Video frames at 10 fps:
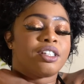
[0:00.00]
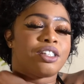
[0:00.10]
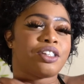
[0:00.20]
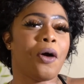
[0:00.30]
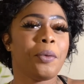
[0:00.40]

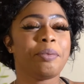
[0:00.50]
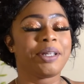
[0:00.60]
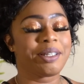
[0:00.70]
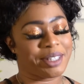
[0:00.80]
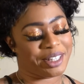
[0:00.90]
So we
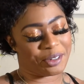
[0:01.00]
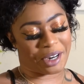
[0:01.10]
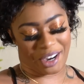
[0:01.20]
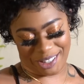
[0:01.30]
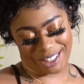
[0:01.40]
pulled up to the
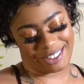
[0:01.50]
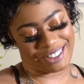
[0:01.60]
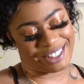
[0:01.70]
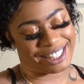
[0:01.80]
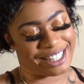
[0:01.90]

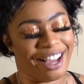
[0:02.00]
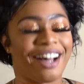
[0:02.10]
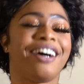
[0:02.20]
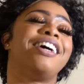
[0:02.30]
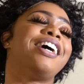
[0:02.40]
rehearsals, y'all,